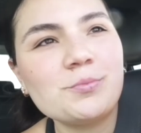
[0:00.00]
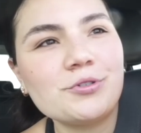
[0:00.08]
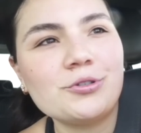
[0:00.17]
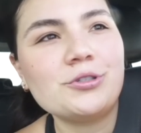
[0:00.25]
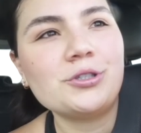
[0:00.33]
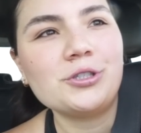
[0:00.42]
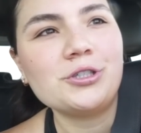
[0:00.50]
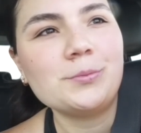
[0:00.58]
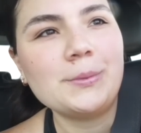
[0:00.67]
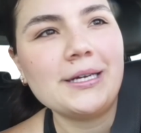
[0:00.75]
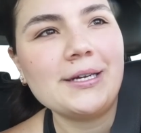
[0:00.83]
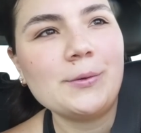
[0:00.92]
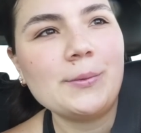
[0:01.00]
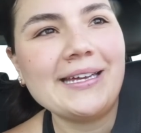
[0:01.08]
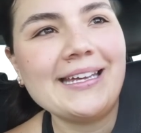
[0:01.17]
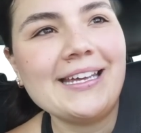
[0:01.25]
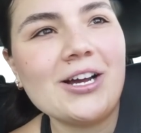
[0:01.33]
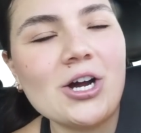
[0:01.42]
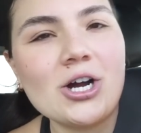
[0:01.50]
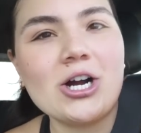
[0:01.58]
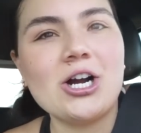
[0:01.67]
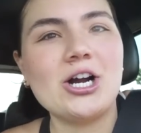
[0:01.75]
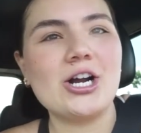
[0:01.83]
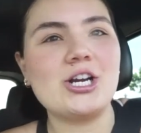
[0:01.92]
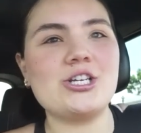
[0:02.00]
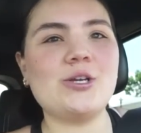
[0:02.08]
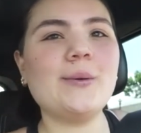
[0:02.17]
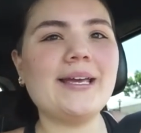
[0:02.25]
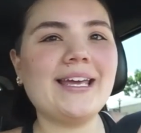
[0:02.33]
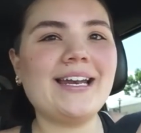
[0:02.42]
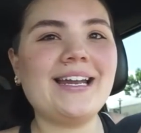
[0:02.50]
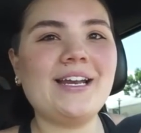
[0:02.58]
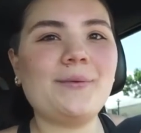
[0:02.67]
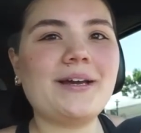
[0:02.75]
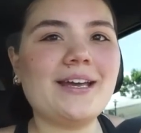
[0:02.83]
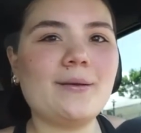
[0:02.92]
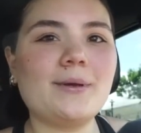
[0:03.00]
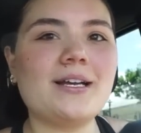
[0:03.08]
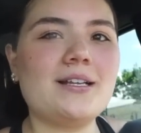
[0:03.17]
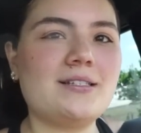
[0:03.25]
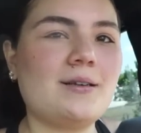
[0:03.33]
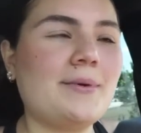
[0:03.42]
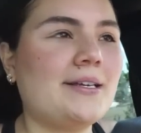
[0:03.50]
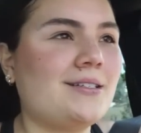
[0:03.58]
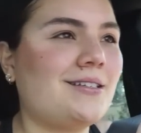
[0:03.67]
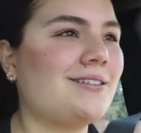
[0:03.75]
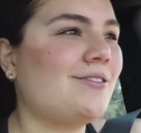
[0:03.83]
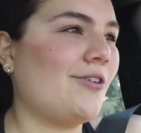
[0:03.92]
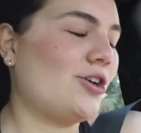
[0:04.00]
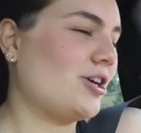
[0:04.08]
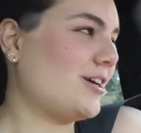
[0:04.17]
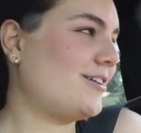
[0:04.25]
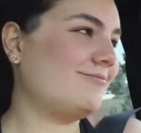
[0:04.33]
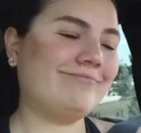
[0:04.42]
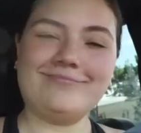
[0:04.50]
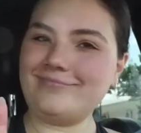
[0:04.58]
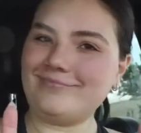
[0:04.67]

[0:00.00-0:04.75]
brutal, but we are doing it anyway because it makes us feel good.